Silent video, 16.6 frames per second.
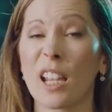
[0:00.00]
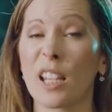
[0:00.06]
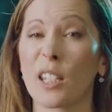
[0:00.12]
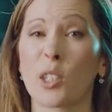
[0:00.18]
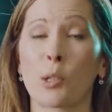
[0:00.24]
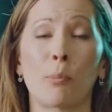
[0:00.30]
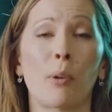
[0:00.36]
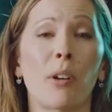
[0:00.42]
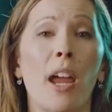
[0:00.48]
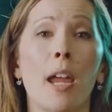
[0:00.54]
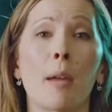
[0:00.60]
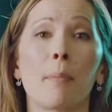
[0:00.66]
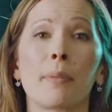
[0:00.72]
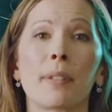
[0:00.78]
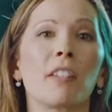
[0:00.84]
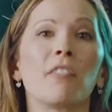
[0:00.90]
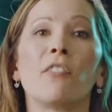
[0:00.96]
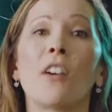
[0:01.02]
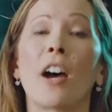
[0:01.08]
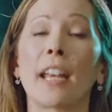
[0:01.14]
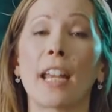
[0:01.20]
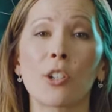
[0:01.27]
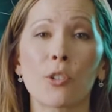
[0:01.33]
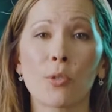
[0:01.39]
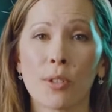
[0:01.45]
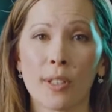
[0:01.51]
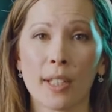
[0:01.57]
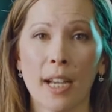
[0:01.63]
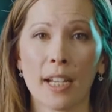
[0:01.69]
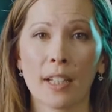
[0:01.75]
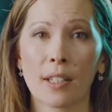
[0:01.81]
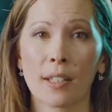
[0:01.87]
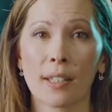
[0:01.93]
as to perhaps the financial
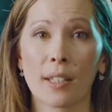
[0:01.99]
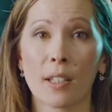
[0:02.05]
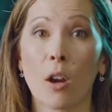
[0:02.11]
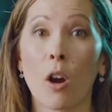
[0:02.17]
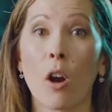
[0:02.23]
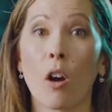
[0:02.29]
status